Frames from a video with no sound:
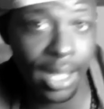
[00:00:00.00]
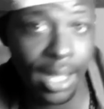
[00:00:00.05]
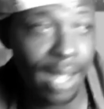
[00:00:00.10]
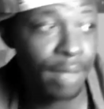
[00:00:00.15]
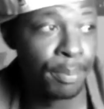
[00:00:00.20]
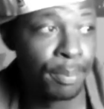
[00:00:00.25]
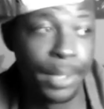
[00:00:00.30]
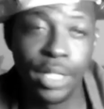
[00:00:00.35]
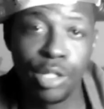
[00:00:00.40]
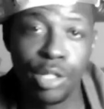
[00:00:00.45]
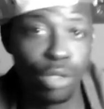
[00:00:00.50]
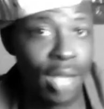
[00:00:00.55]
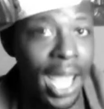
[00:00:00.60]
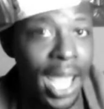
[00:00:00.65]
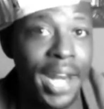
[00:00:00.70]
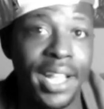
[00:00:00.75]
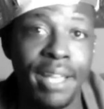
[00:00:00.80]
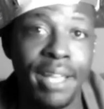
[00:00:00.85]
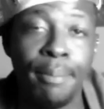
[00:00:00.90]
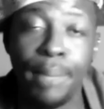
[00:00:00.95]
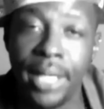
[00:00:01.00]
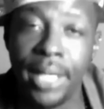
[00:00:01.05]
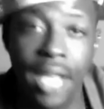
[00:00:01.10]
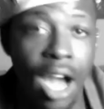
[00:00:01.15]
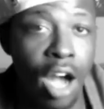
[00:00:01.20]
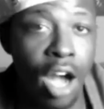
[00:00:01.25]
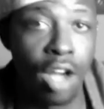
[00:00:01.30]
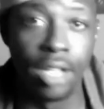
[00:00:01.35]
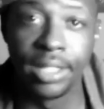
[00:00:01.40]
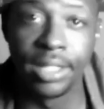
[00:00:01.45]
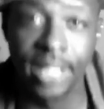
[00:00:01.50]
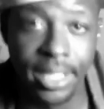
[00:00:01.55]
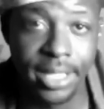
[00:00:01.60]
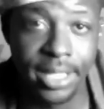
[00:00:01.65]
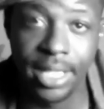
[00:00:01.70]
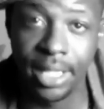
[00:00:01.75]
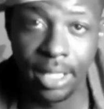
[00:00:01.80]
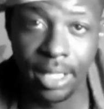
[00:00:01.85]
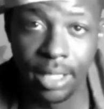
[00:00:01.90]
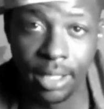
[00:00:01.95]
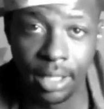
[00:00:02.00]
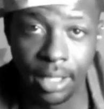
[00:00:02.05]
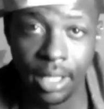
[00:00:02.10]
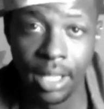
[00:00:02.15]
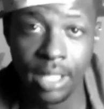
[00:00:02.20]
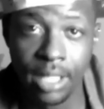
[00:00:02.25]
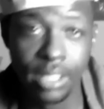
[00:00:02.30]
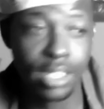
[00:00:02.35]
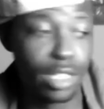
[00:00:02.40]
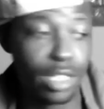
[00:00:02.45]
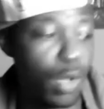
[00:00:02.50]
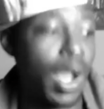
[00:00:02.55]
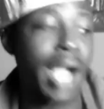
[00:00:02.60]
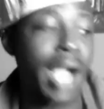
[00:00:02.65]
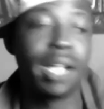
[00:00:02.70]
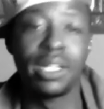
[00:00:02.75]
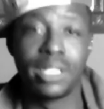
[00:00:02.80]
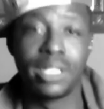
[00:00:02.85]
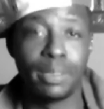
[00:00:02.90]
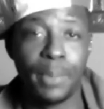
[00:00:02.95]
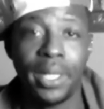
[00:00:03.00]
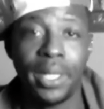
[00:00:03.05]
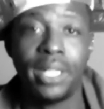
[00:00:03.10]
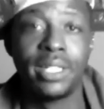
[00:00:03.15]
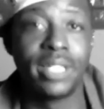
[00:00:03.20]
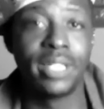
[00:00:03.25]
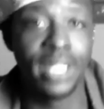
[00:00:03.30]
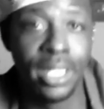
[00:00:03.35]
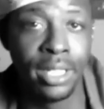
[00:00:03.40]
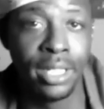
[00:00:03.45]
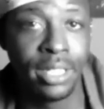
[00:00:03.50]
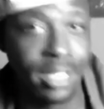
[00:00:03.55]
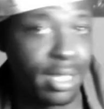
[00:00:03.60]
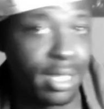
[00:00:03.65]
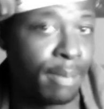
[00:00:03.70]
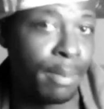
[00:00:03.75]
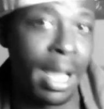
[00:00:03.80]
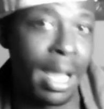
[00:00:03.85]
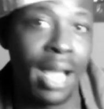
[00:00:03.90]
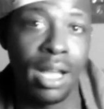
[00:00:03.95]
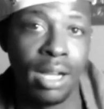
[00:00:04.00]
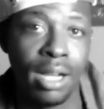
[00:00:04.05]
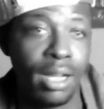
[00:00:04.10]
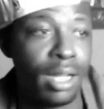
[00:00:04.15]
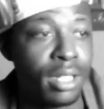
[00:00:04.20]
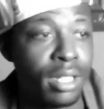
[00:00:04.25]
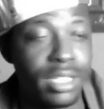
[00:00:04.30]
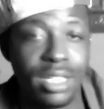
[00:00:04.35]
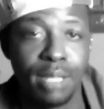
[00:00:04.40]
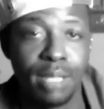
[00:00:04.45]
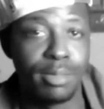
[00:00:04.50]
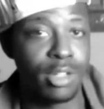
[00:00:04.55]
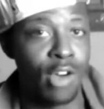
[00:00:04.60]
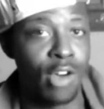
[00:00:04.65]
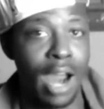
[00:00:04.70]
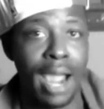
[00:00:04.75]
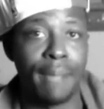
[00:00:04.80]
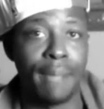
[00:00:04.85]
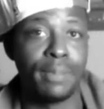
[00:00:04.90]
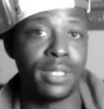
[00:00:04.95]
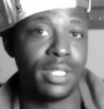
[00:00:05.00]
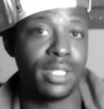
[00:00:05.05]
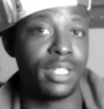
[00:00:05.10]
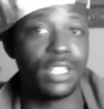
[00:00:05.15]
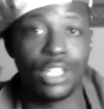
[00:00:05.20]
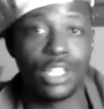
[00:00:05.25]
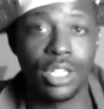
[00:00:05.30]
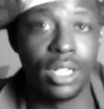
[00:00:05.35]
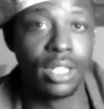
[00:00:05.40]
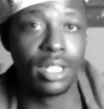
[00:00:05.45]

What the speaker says: Bitch, you gotta give me all the tea. So I could spill the tea to my subscribers and shit,